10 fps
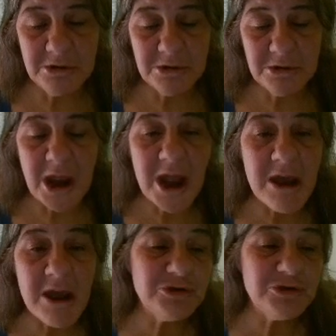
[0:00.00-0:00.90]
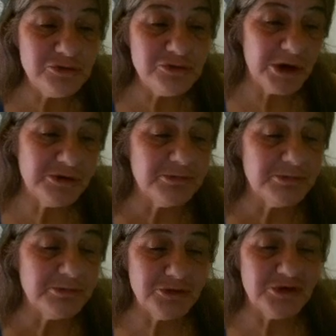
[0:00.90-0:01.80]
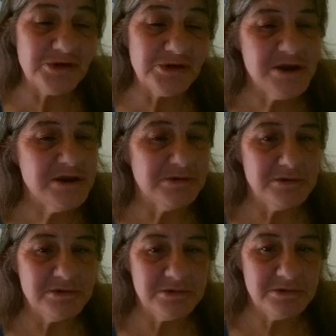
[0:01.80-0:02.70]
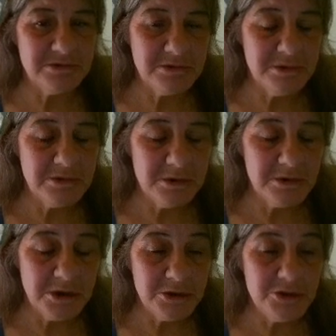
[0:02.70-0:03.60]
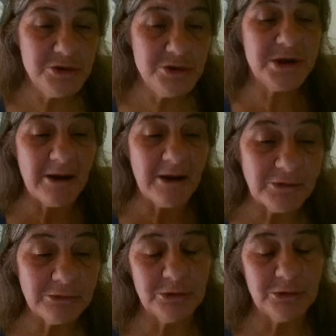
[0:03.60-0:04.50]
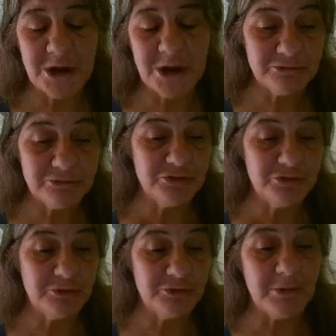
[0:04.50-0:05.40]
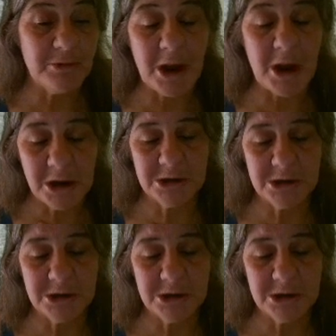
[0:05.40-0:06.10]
How would you judge a person then? You would have to learn how to do it from the heart.